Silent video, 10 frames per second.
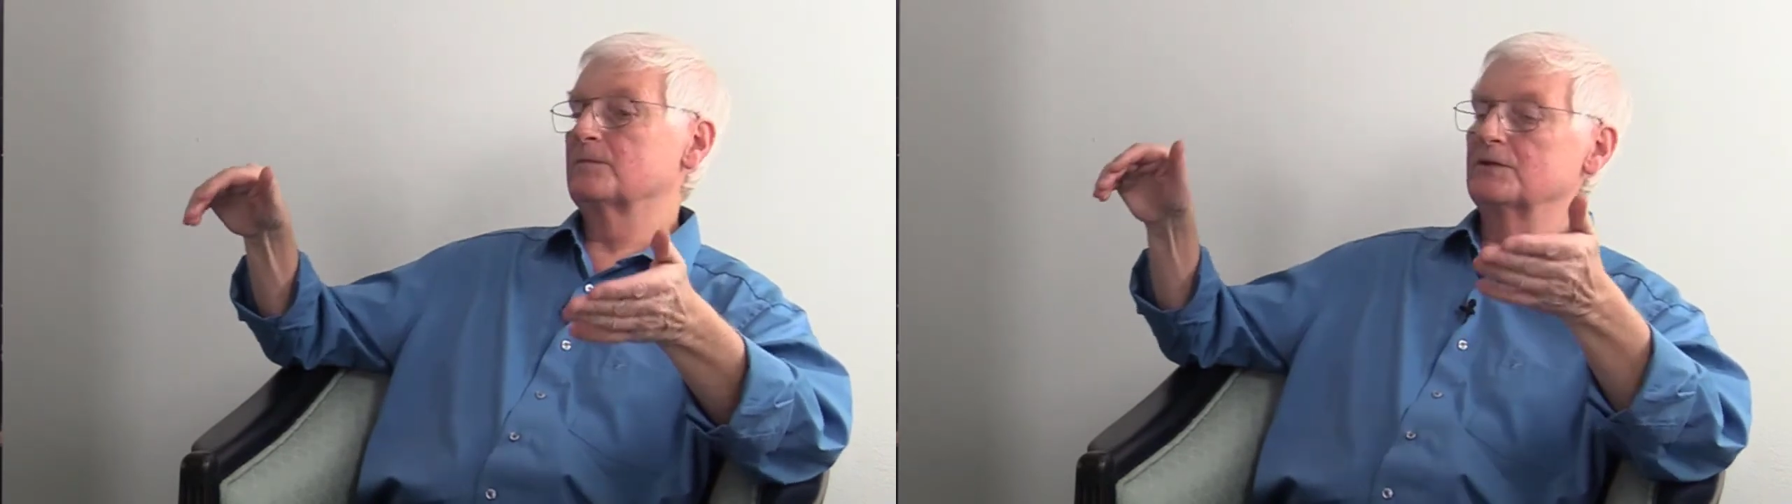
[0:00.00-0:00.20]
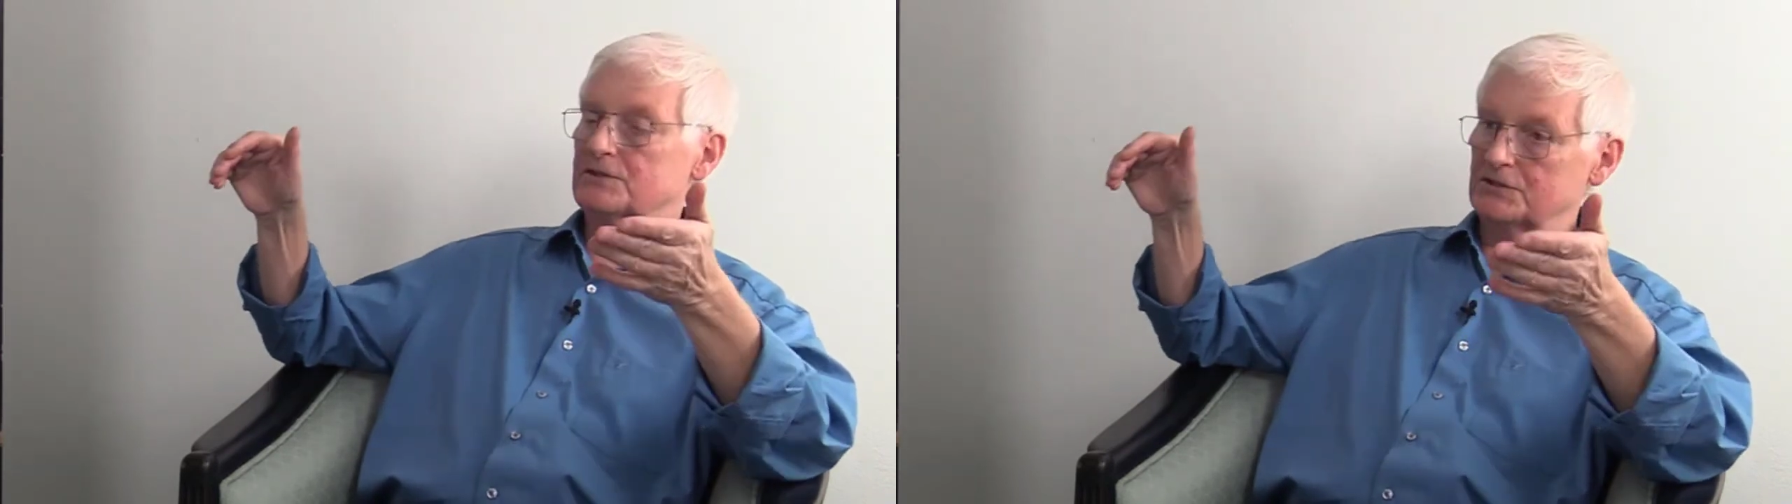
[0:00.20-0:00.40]

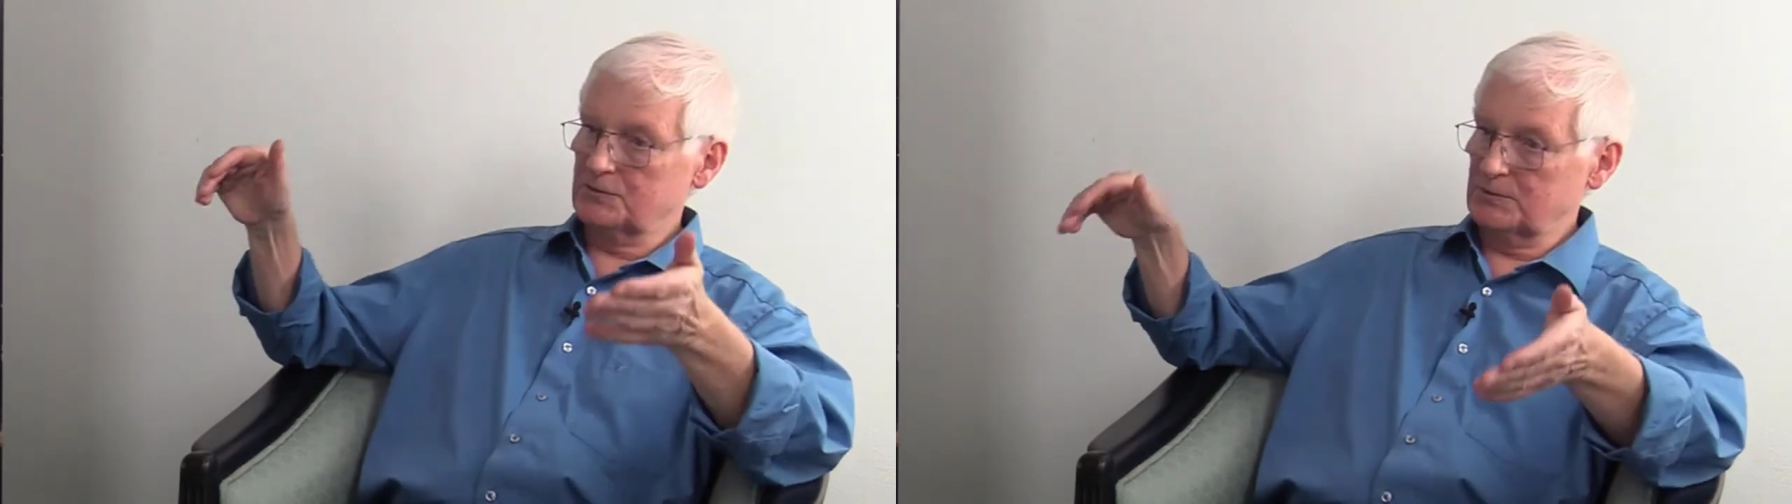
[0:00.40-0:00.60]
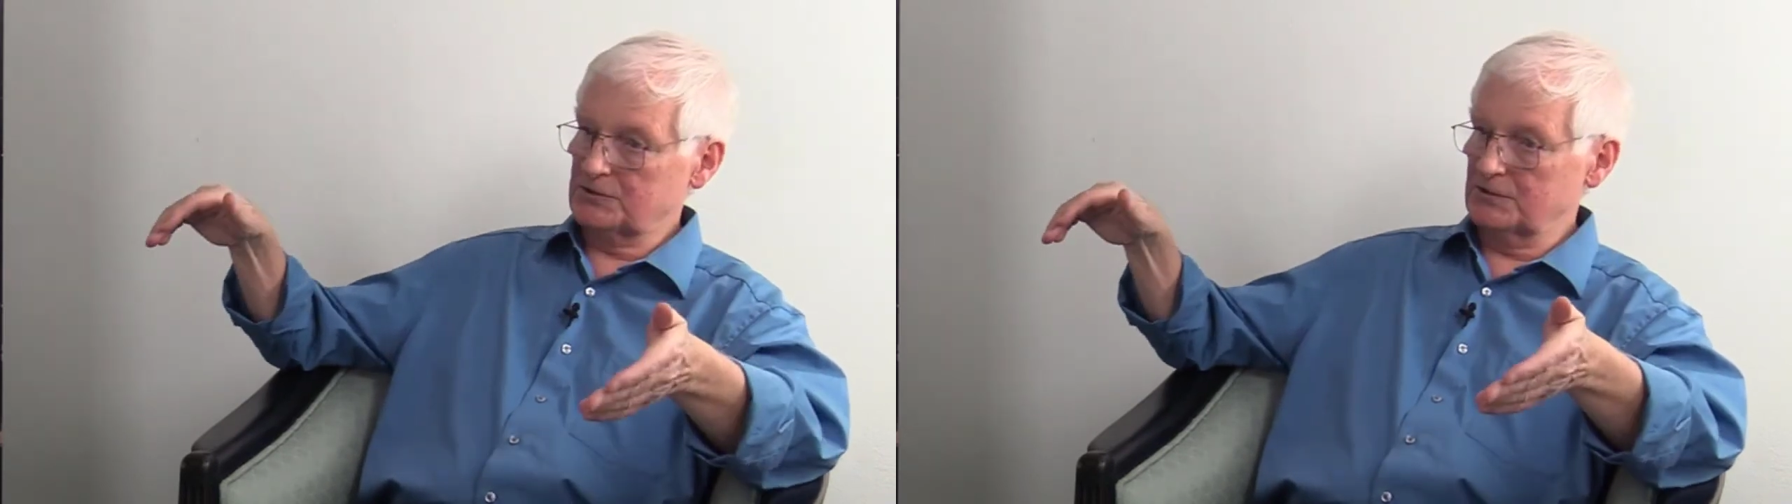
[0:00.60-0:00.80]
this is
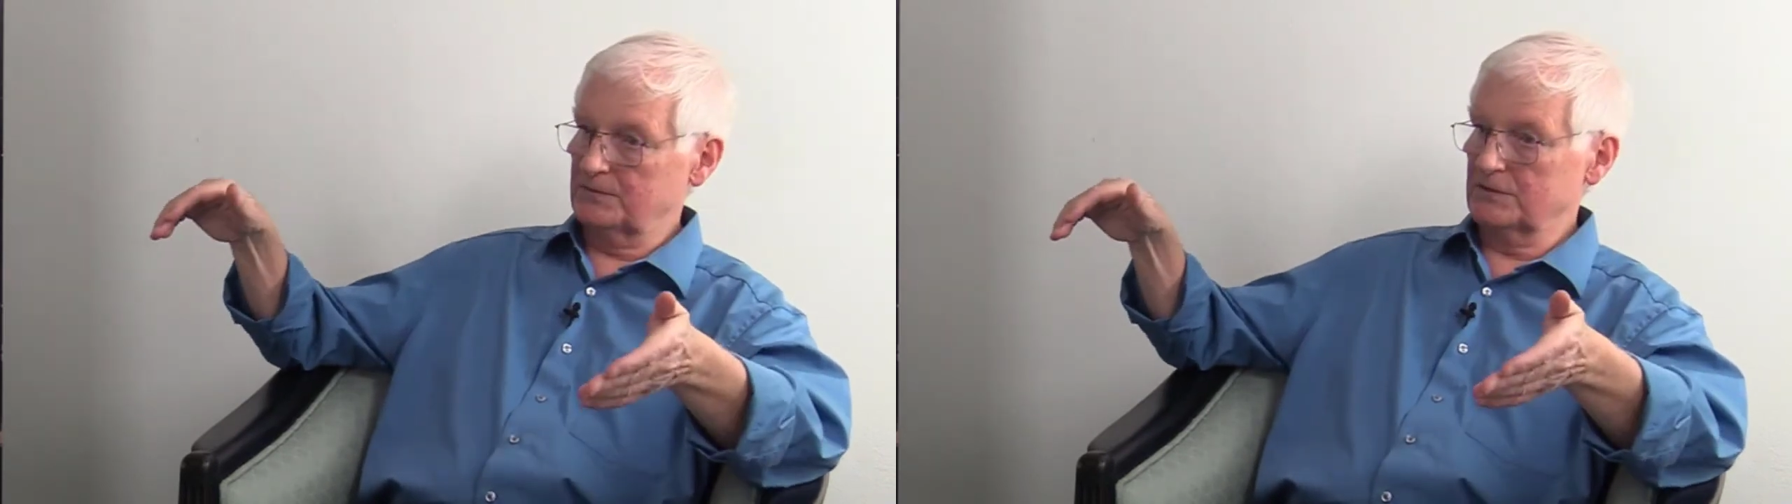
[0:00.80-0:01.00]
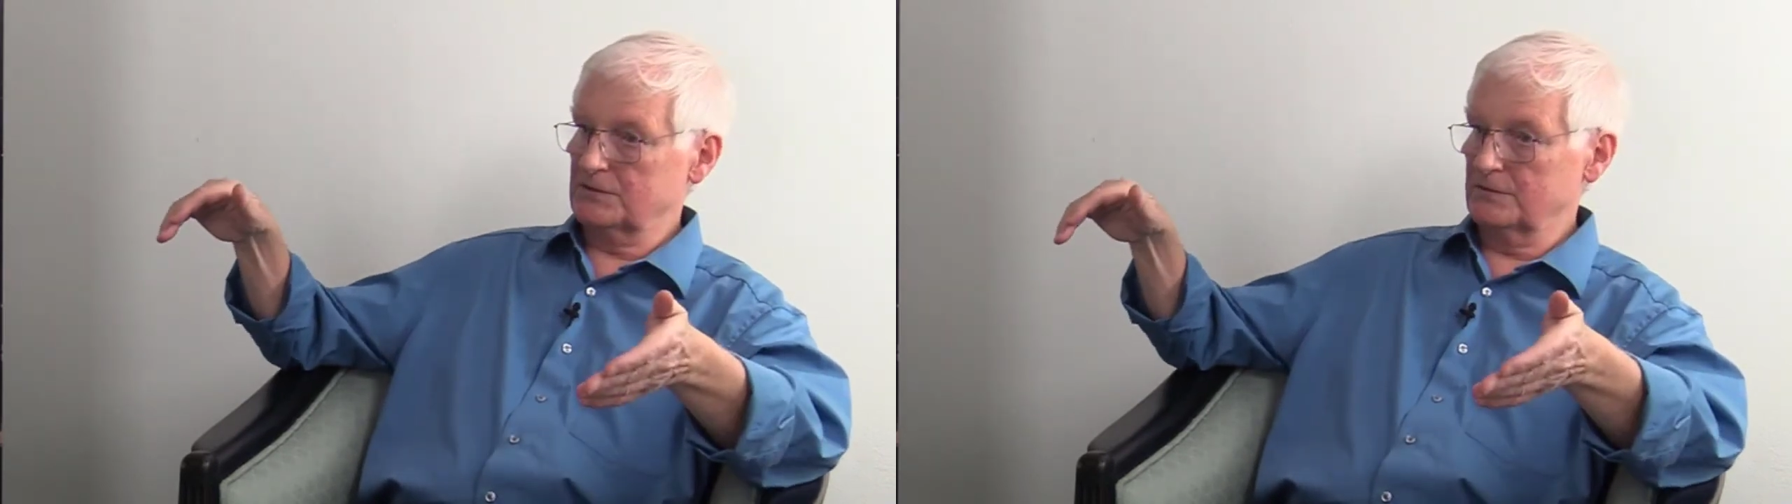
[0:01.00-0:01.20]

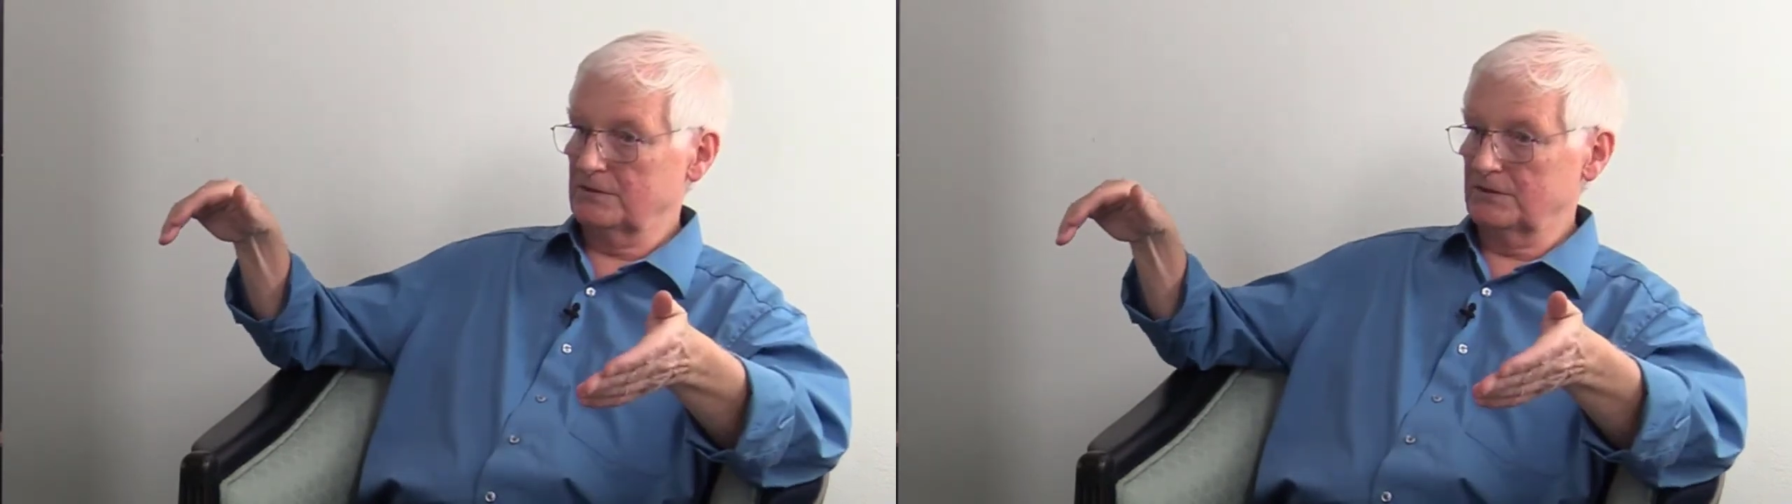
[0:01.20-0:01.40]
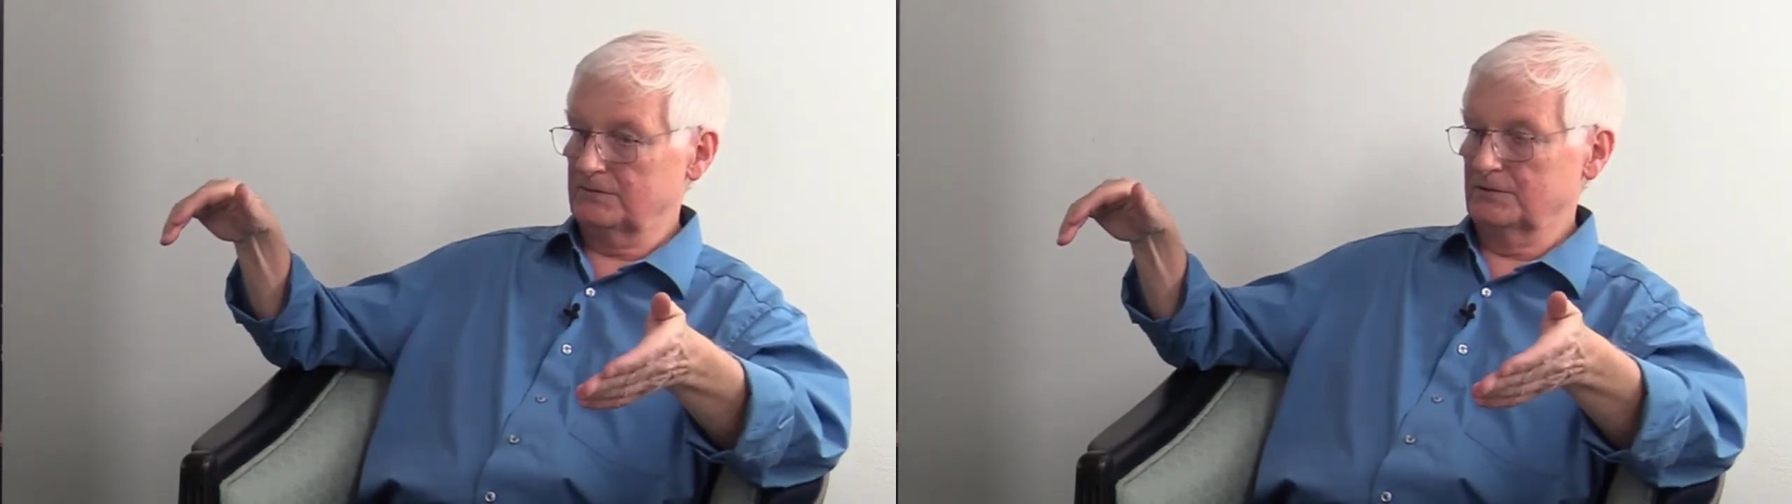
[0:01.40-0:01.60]
specific to
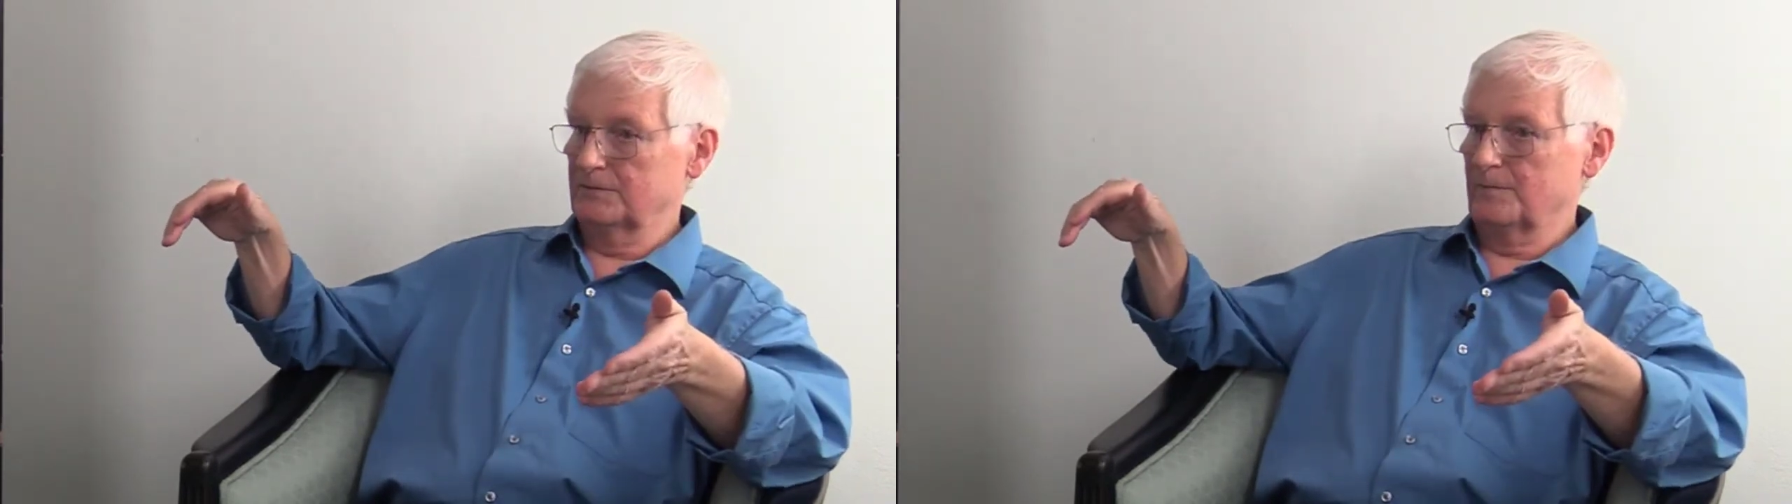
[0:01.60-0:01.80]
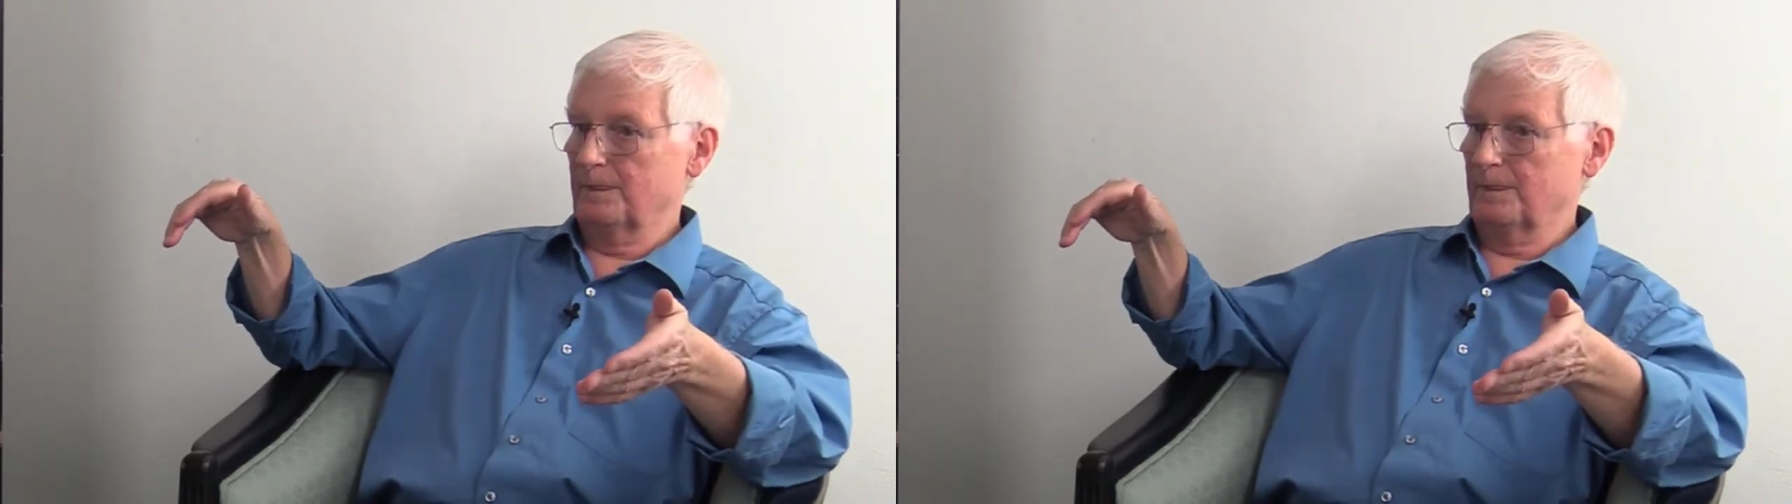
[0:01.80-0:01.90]
the liver.